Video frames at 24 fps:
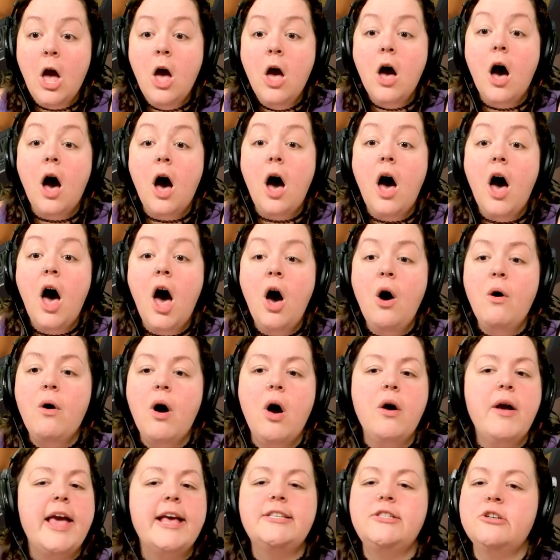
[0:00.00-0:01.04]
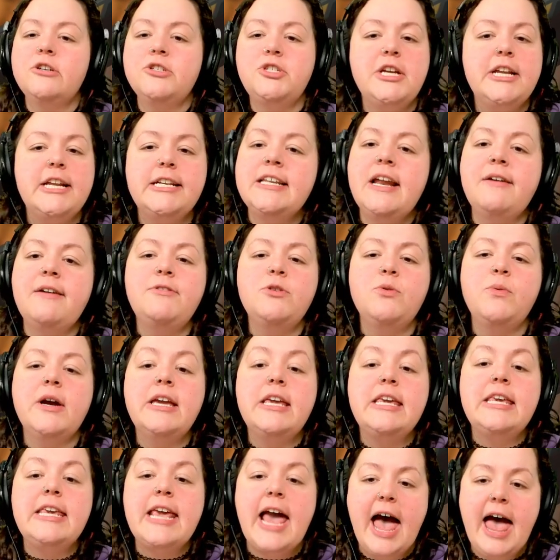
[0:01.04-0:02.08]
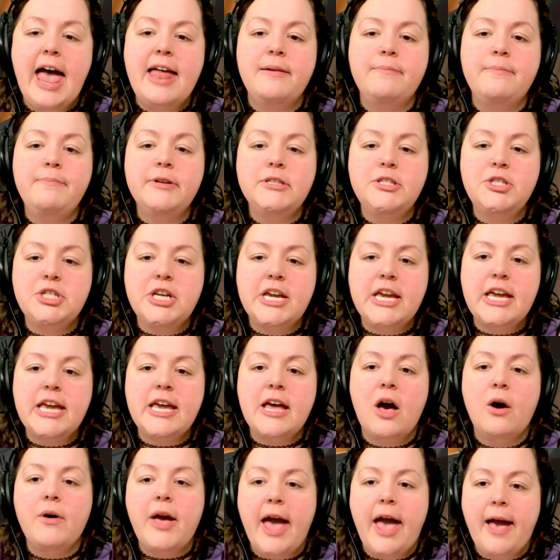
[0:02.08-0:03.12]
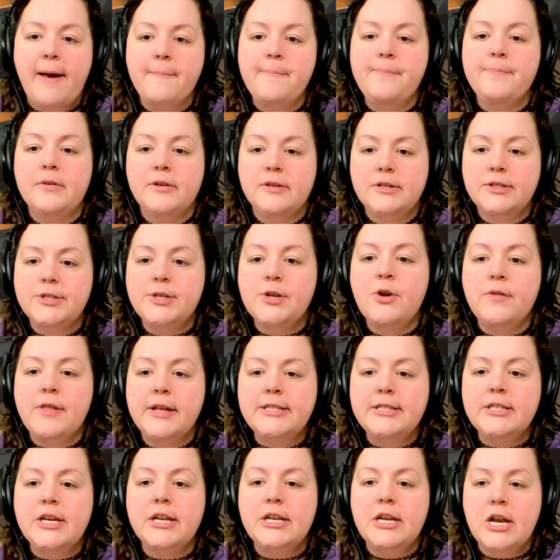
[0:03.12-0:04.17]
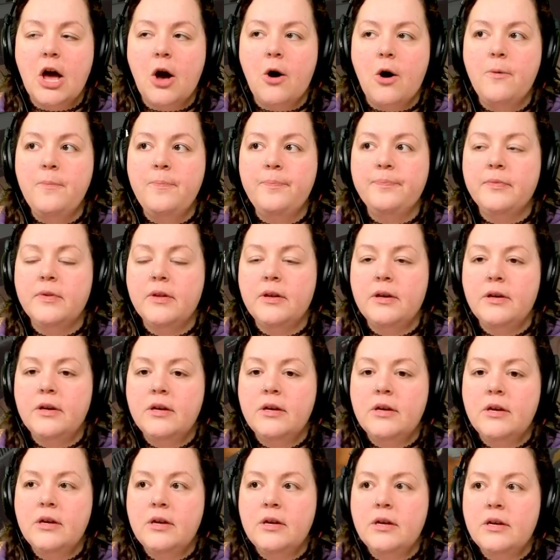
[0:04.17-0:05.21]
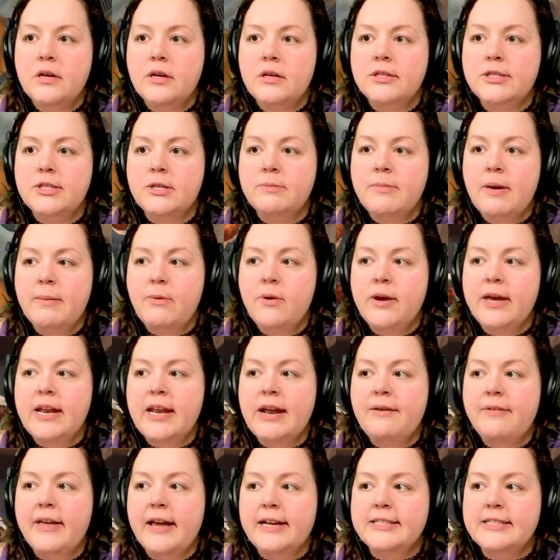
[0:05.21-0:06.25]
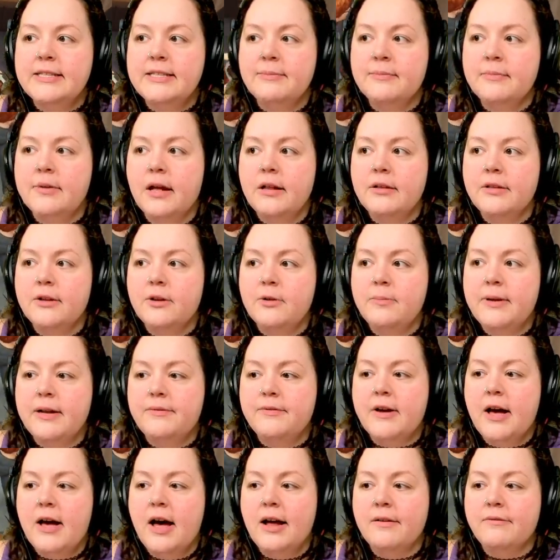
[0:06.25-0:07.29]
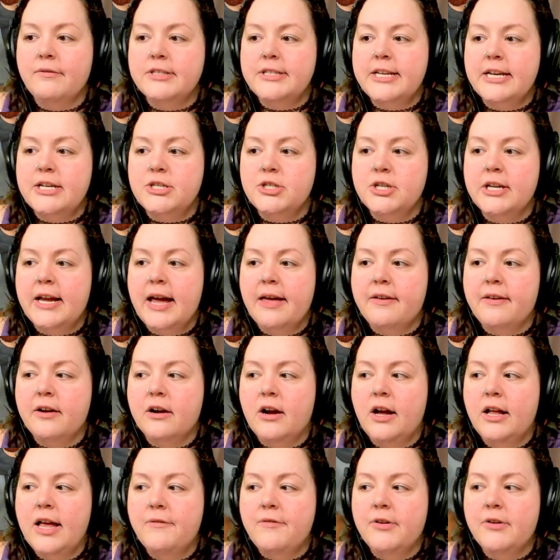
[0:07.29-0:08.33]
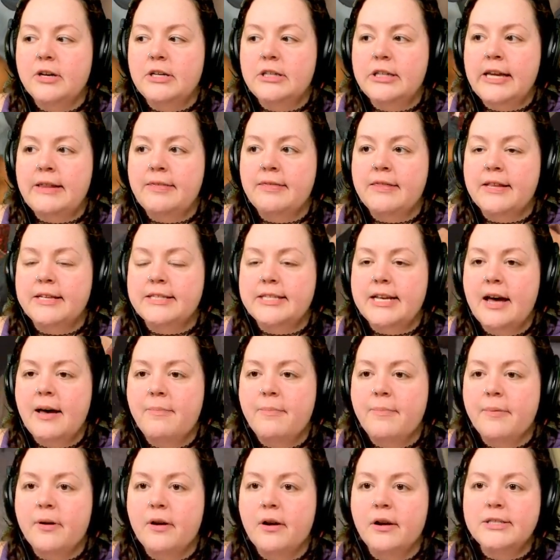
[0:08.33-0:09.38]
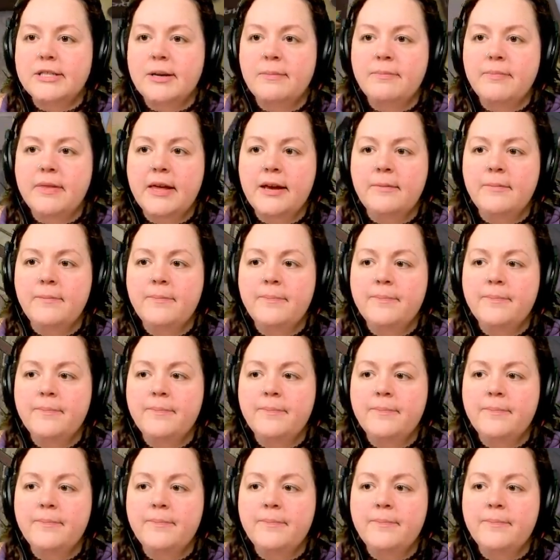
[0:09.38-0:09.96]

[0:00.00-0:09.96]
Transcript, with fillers: Oh, okay. So she doesn't have to work yet, but she okay. So no, that's good to know. So maybe we can have like some a little bit of conversation together. I'll have her clean this up or something.